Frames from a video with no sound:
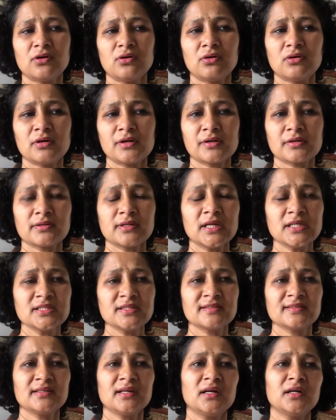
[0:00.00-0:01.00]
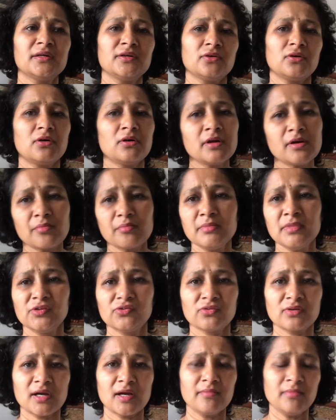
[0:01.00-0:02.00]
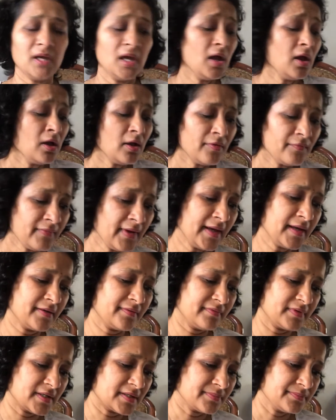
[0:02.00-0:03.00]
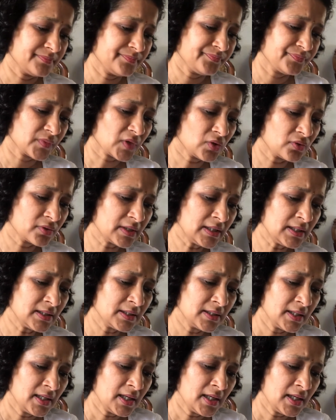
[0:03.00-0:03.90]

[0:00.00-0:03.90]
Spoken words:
or Rajasthan, or Mizoram, wherever, okay,